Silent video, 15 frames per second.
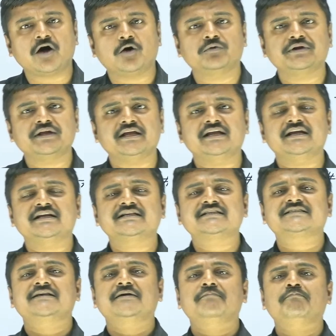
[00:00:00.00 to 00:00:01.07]
is
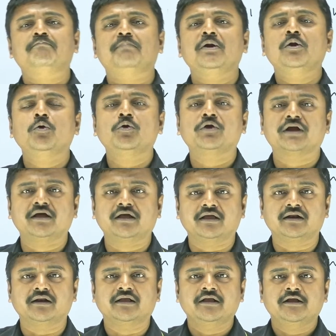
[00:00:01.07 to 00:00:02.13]
plural.
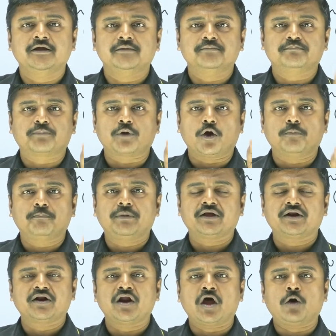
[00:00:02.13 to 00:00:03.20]
Proper
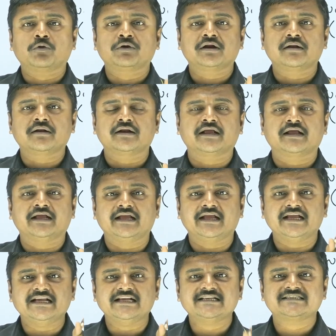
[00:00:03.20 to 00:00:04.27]
noun
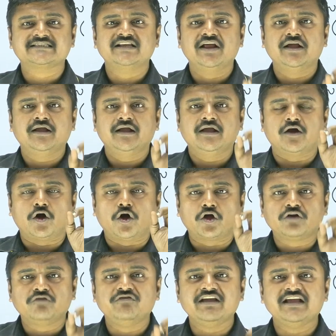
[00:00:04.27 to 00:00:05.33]
is
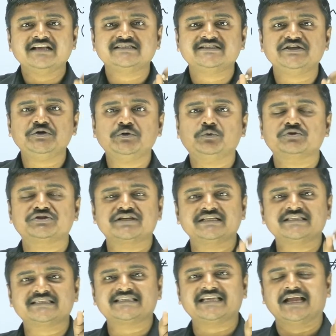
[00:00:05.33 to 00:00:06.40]
always used
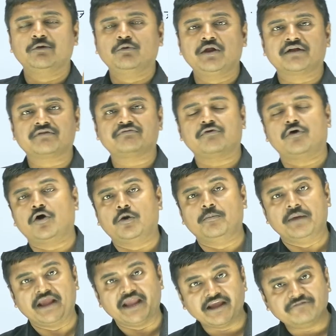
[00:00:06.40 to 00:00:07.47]
in singular form.
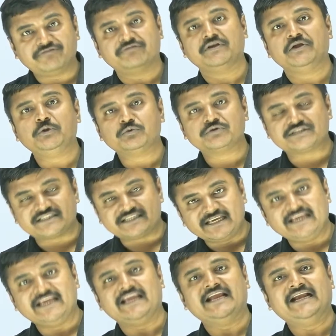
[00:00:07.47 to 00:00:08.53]
If you
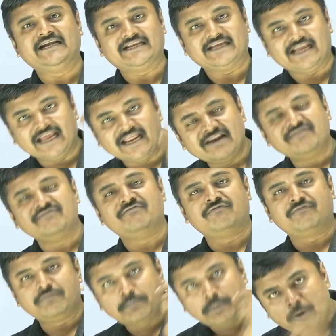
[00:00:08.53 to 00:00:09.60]
see it in
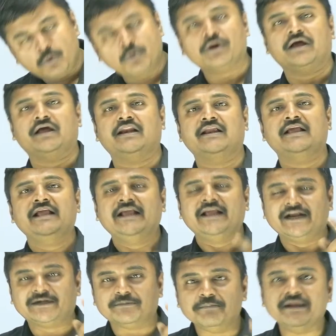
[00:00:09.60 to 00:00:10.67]
plural,
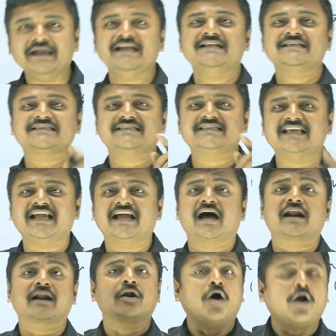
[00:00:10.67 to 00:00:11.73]
it means they are
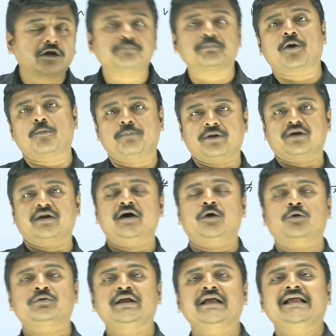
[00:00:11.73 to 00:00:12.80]
not proper
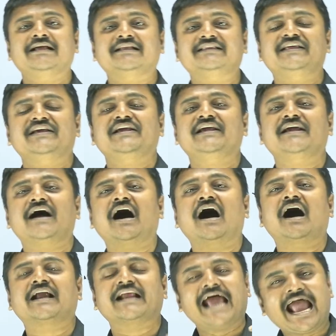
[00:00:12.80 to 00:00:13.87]
noun, they
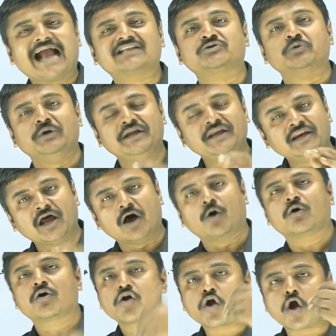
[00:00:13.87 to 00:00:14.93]
are actually
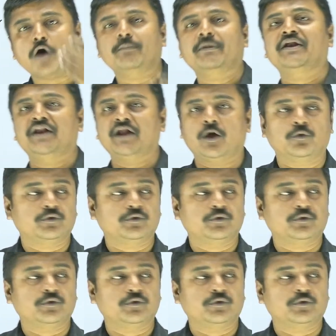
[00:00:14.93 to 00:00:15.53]
now common noun.